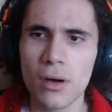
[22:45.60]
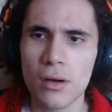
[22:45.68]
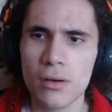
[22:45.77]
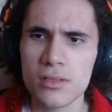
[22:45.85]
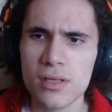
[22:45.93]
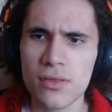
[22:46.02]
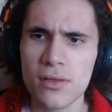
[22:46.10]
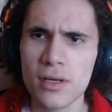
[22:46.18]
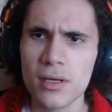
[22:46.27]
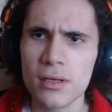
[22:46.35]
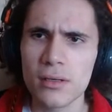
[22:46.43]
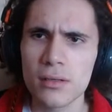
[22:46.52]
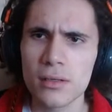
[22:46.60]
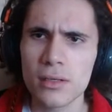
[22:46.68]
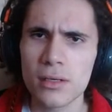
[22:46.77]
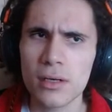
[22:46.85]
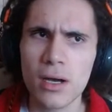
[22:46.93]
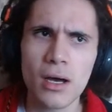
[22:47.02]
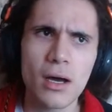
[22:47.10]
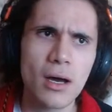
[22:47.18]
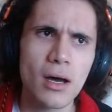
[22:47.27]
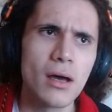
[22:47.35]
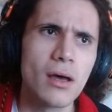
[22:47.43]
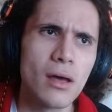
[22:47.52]
Because I
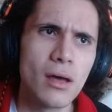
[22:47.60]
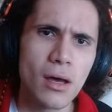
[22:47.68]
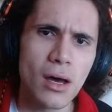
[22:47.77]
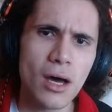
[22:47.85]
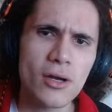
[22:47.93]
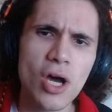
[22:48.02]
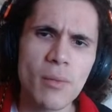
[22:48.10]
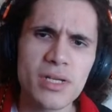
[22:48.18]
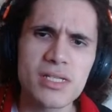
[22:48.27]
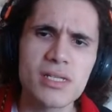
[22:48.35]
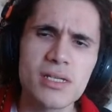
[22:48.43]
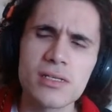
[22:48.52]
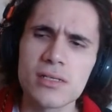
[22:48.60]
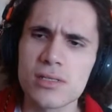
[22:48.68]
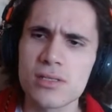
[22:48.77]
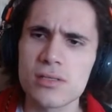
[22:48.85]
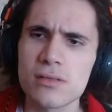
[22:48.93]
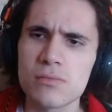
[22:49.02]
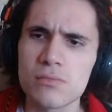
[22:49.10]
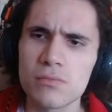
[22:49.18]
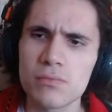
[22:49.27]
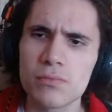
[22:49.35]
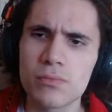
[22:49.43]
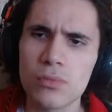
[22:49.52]
don't know how many seasons
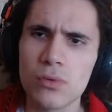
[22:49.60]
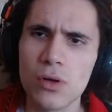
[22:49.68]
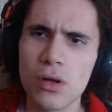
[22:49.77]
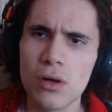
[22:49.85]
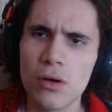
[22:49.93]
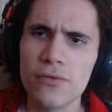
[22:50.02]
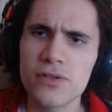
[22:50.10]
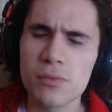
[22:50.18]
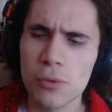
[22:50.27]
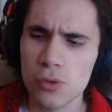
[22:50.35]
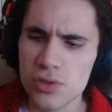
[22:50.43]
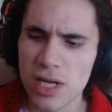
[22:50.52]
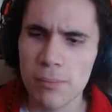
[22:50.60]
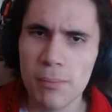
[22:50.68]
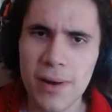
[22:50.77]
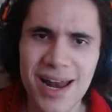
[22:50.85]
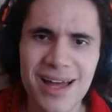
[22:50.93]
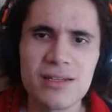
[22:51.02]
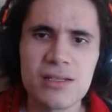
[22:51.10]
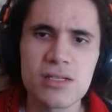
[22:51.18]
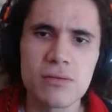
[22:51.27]
Ufotable is going to plan to